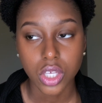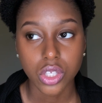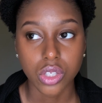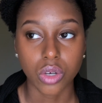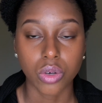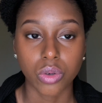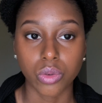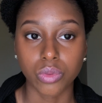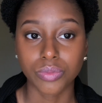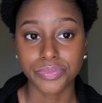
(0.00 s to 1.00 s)

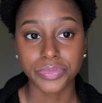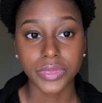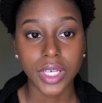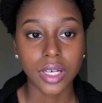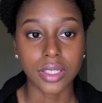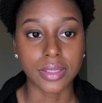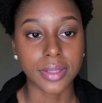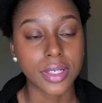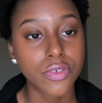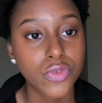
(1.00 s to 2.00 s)
So yeah,
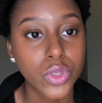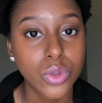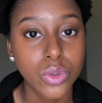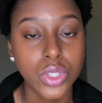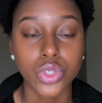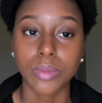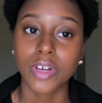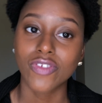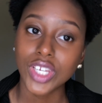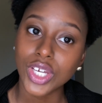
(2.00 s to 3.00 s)
if you enjoyed
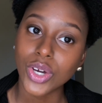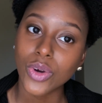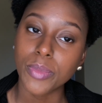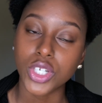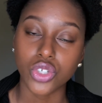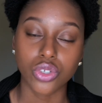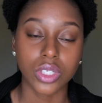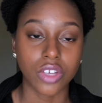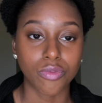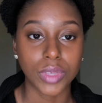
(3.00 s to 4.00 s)
my video, make sure you
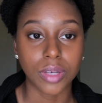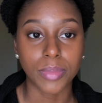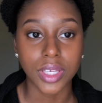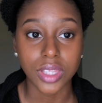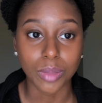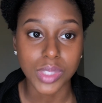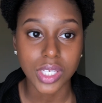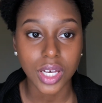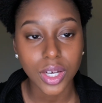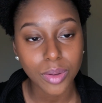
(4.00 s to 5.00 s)
give me a big thumbs
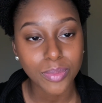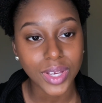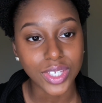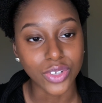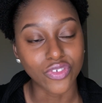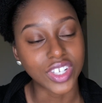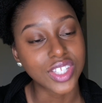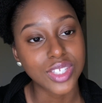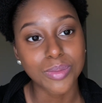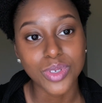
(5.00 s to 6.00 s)
up, and don't
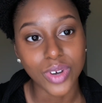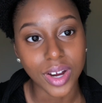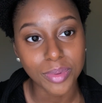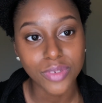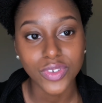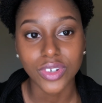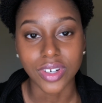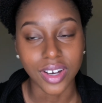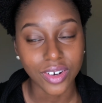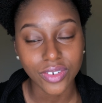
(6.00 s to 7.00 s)
forget to subscribe if you're
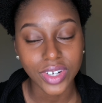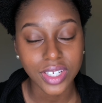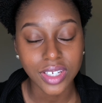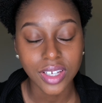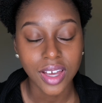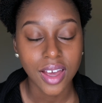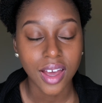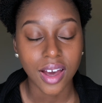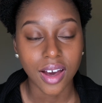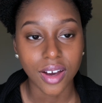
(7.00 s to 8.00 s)
not already.
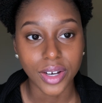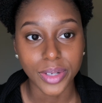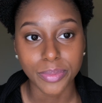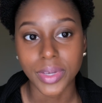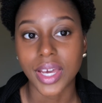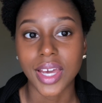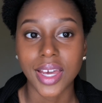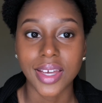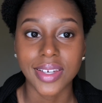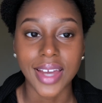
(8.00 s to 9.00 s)

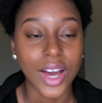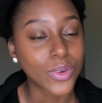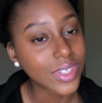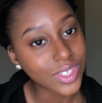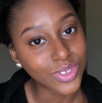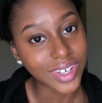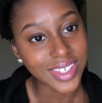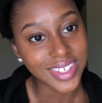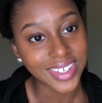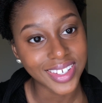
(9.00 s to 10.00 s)
And I will see you
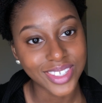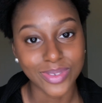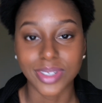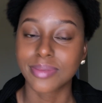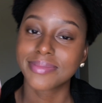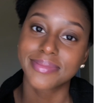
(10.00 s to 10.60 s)
guys in the next one.